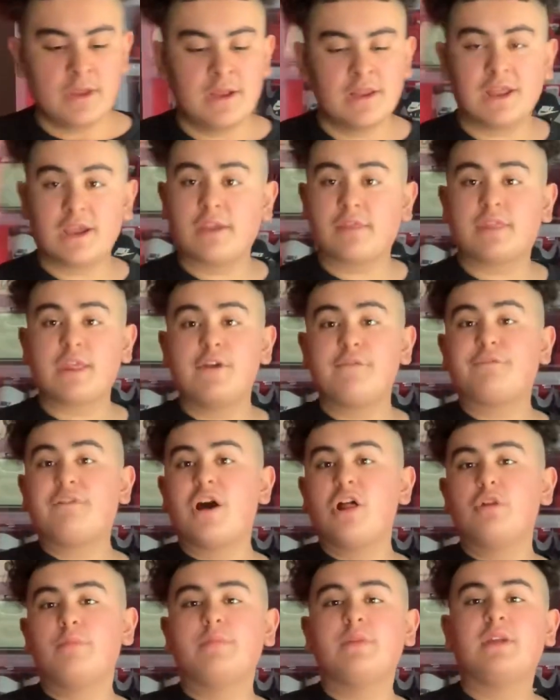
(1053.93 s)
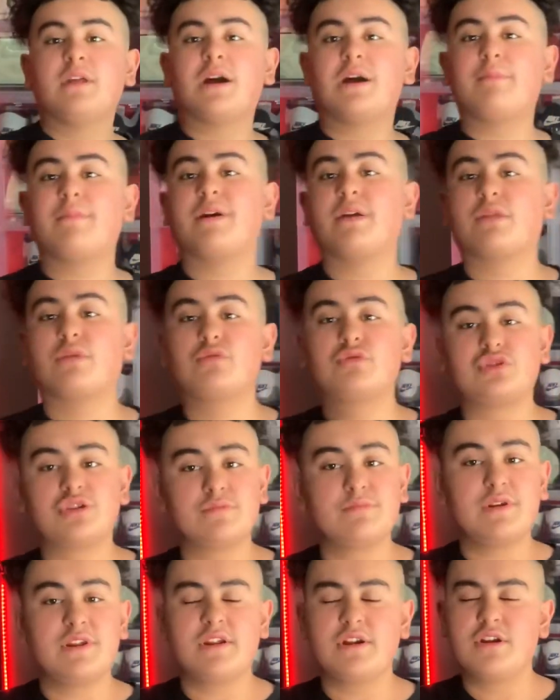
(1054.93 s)
like I said, follow me on my
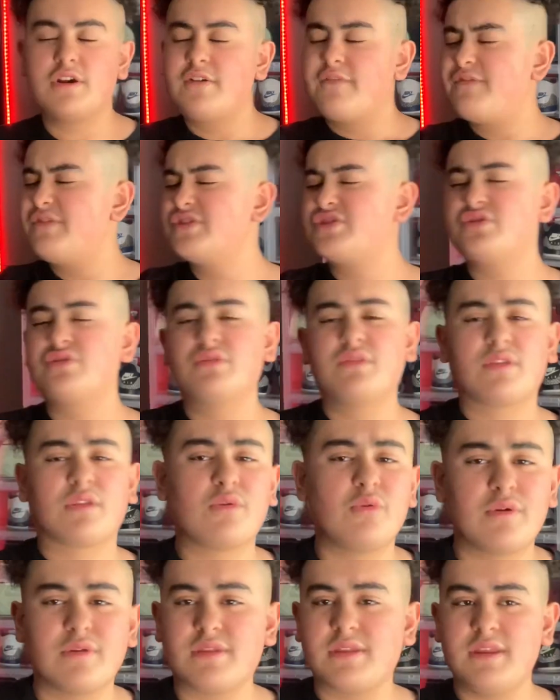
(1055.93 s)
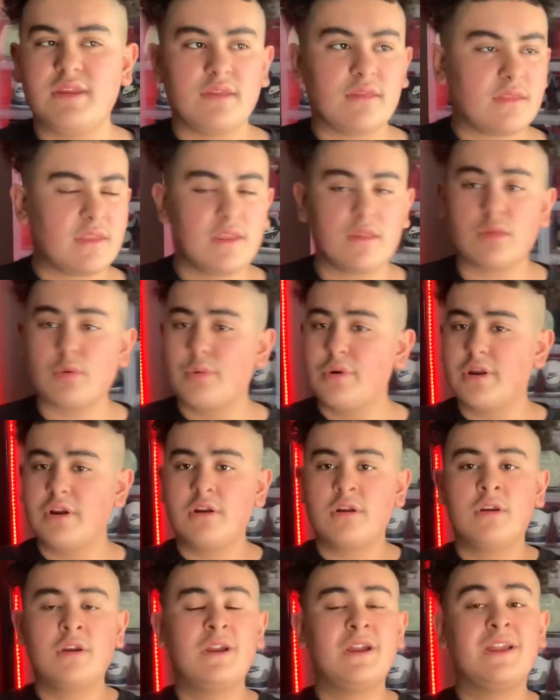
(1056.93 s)
social media, official_SteSte,
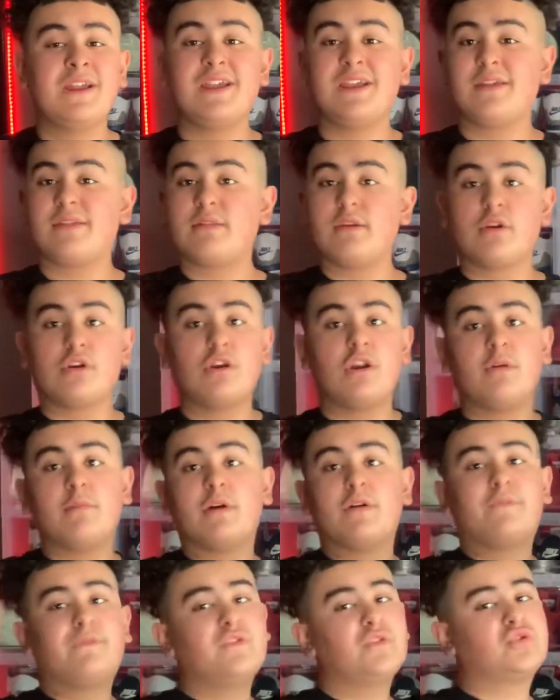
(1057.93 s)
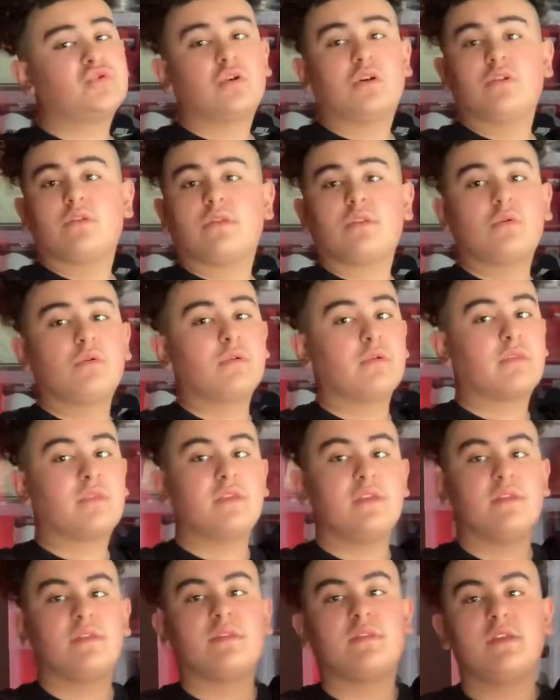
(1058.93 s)
Twitter, Instagram,
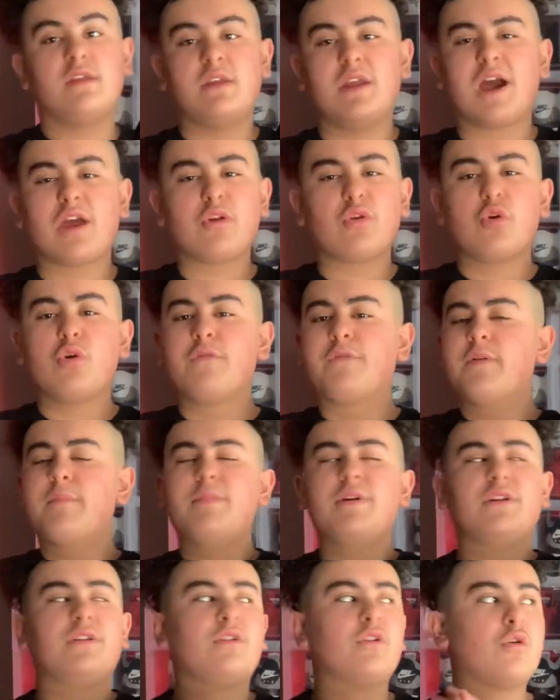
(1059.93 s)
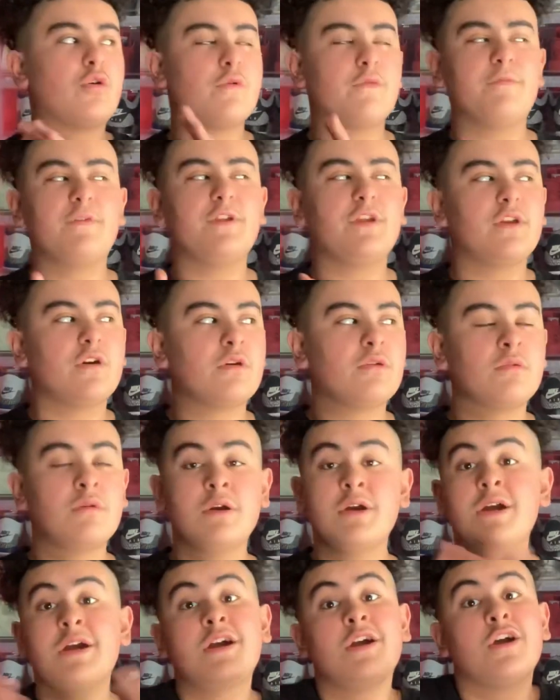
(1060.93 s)
official_SteSte. I don't know if it's been in the whole video.
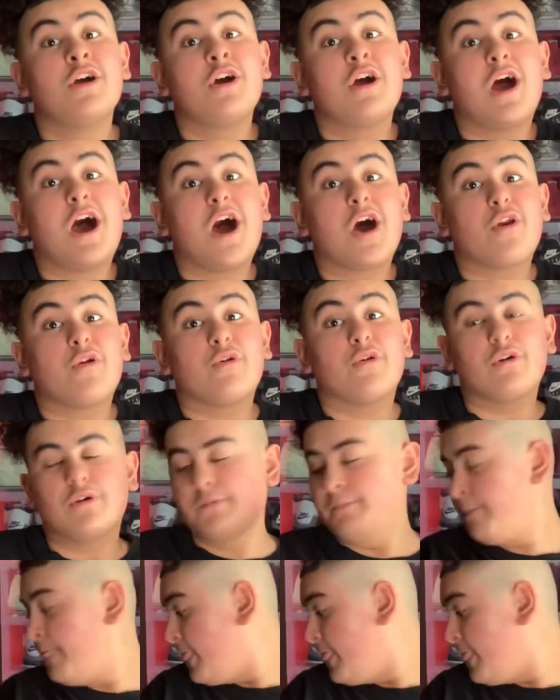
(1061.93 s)
I don't know.